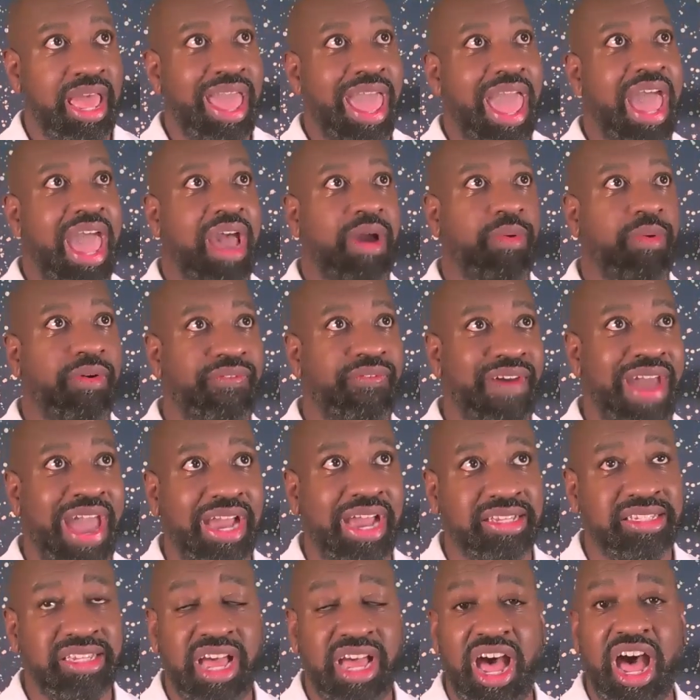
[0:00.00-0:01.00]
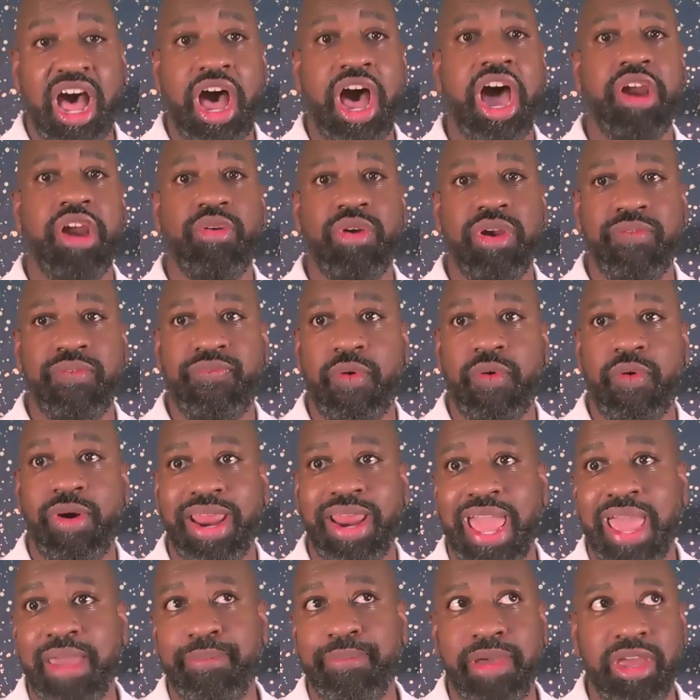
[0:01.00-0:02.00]
Equifax,
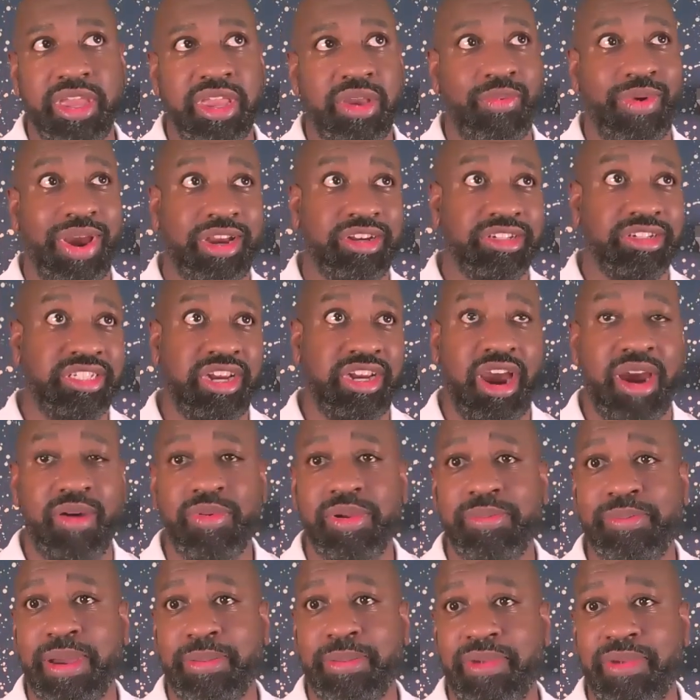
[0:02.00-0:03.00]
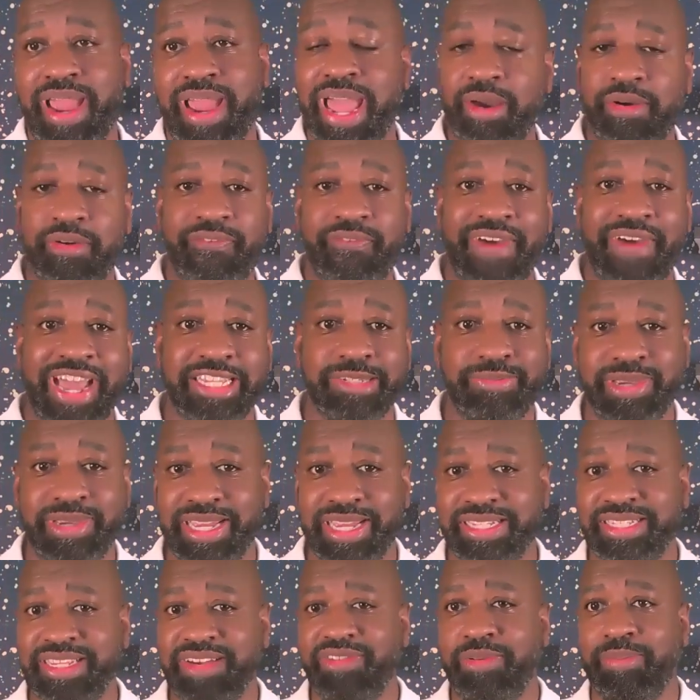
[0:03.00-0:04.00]
148 million records. Y'all remember Equifax
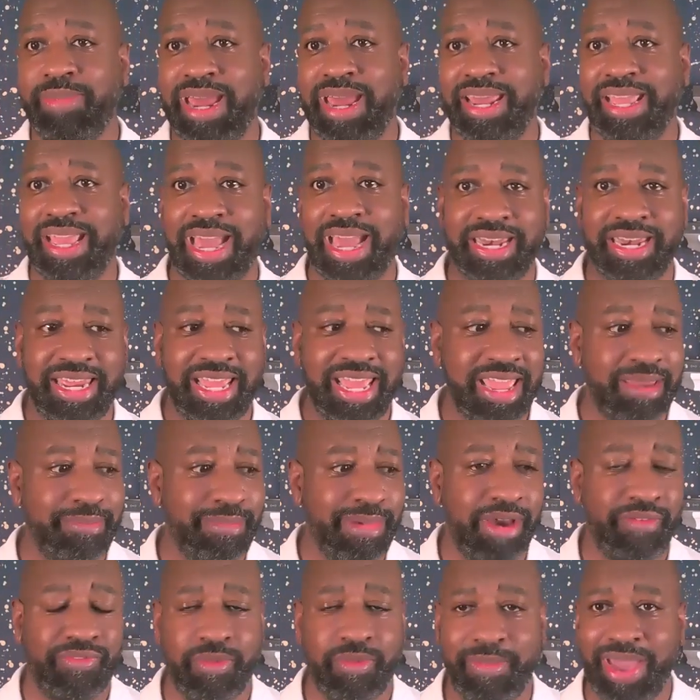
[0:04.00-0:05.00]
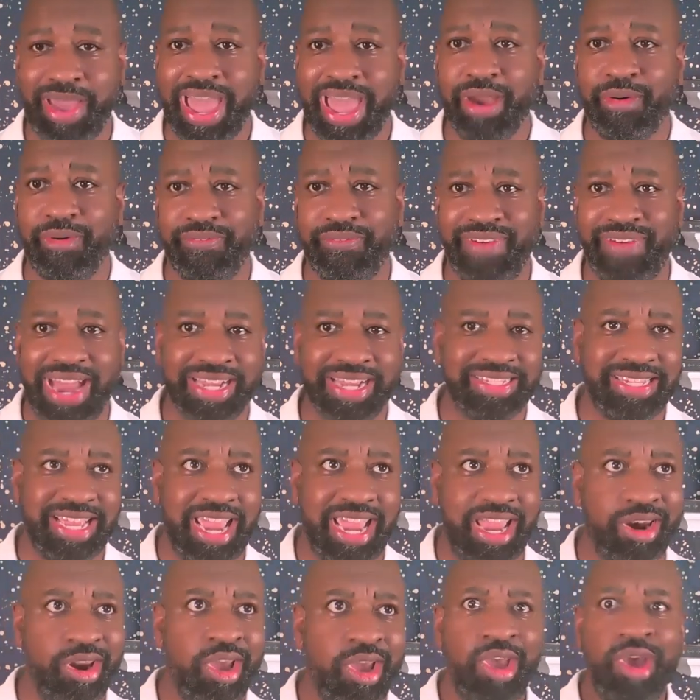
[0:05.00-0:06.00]
because everybody got the email from Equifax
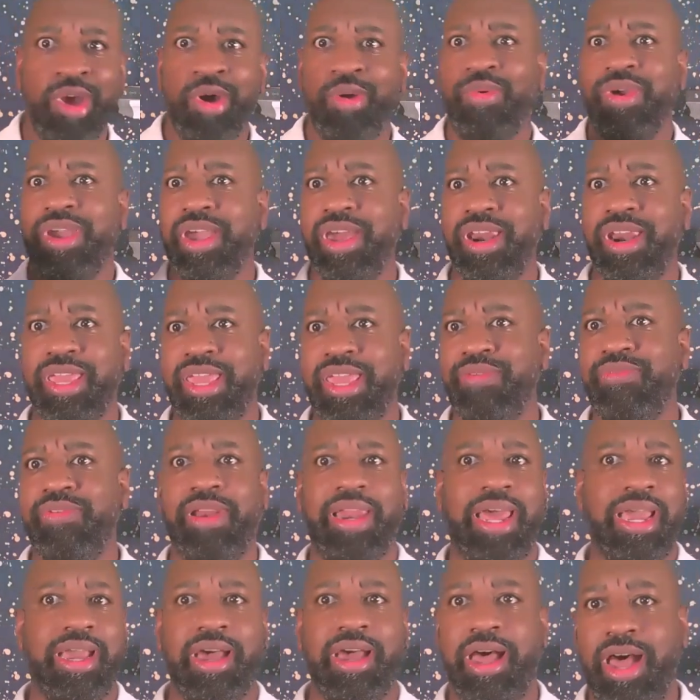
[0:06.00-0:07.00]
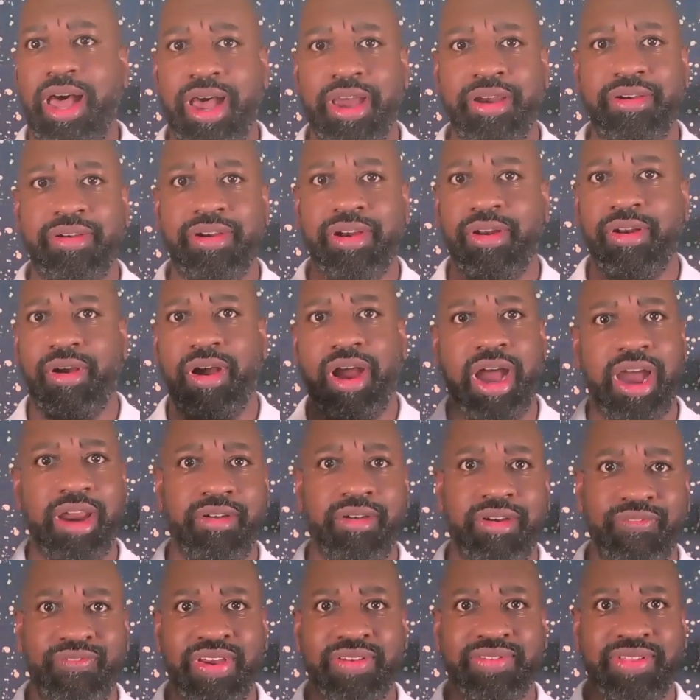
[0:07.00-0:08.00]
saying, we're going to give you like $100 or
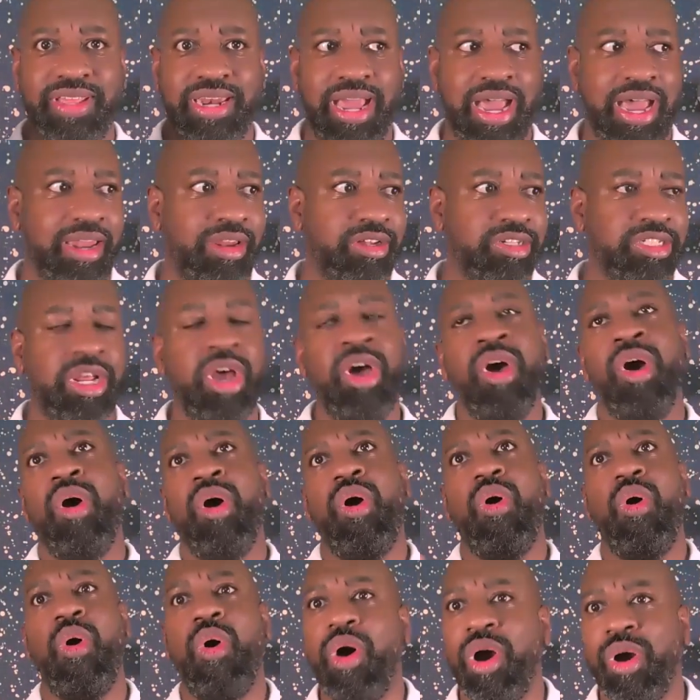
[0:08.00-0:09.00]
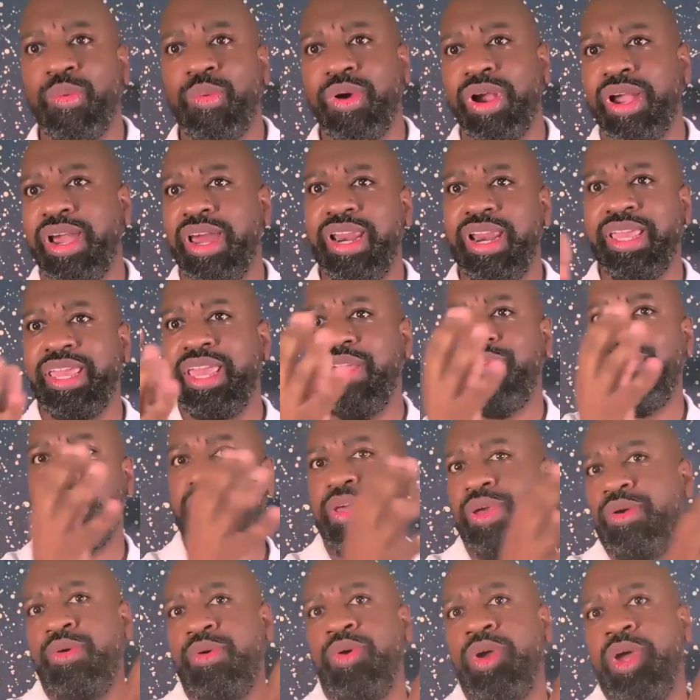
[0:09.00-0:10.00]
$150, or we're going to give
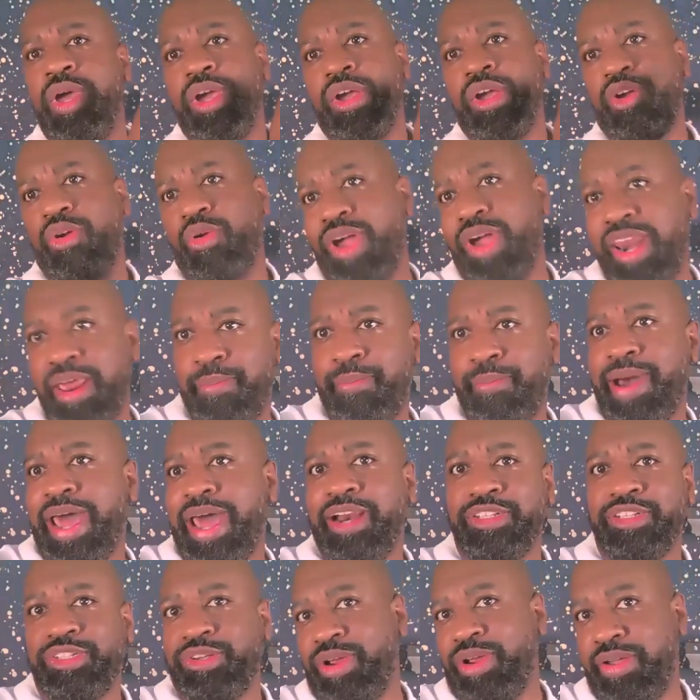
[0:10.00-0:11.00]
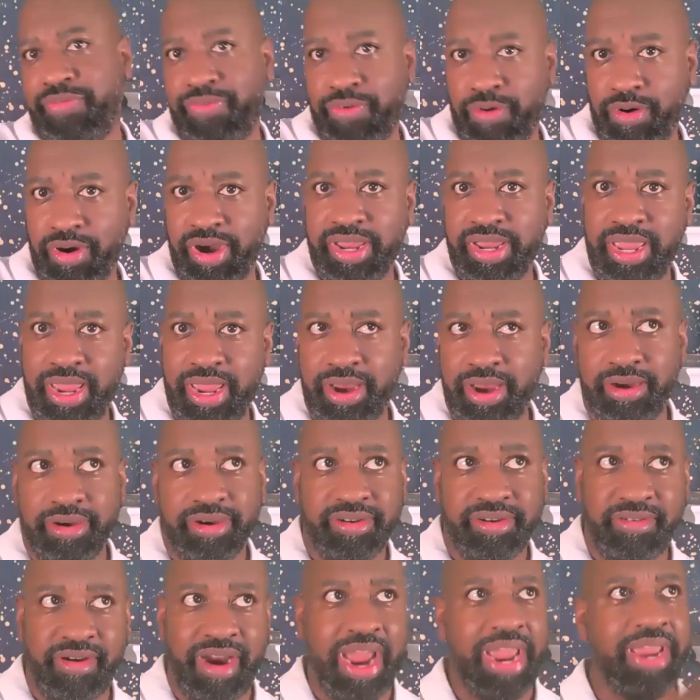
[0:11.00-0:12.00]
you credit monitoring for a year,
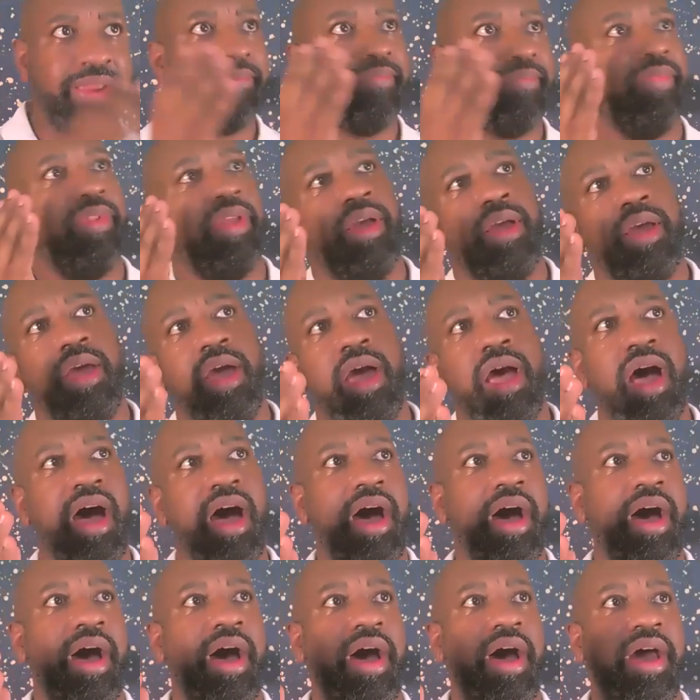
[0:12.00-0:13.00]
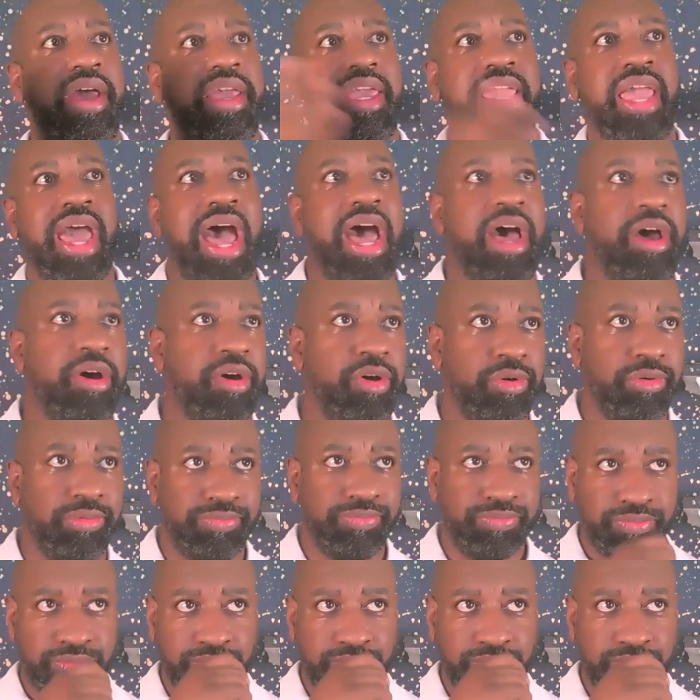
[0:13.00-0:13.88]
right? Yahoo,